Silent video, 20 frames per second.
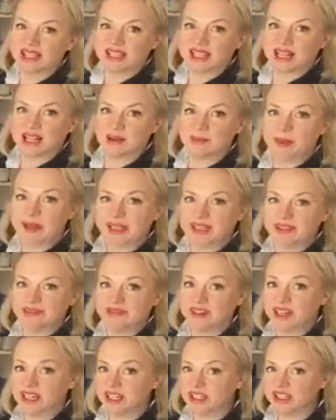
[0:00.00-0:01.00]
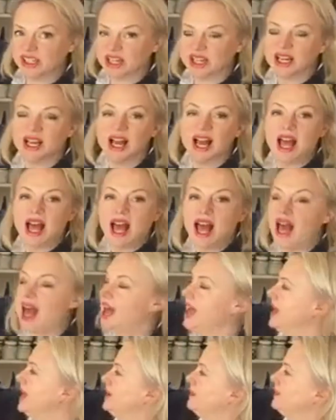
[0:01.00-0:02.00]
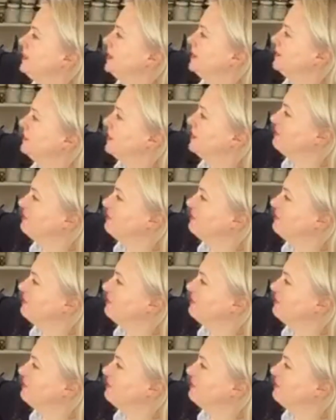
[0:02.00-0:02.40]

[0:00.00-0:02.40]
little piece of furniture a bit of a